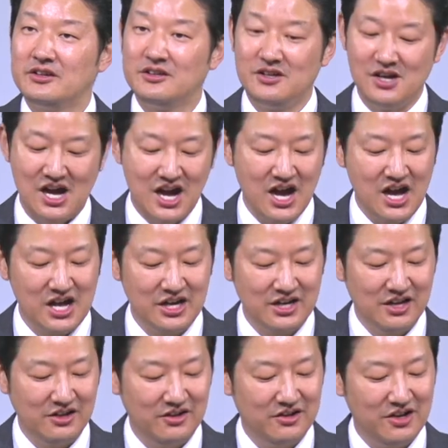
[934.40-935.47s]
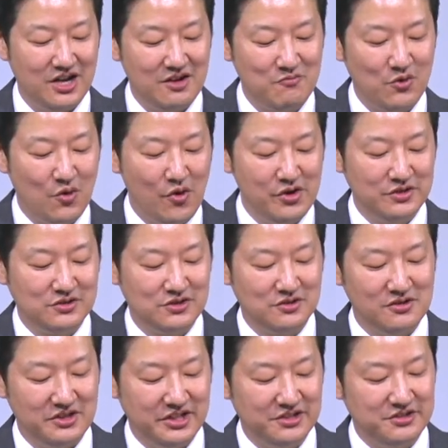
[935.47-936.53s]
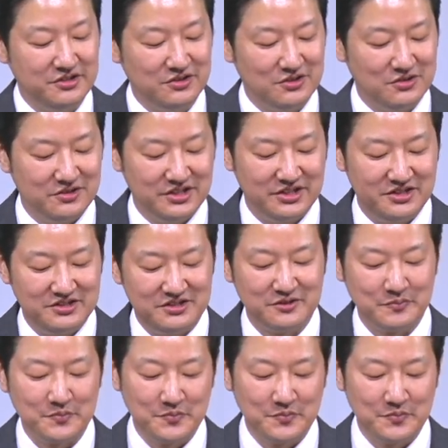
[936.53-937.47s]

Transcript: God, I'm going to listen to this,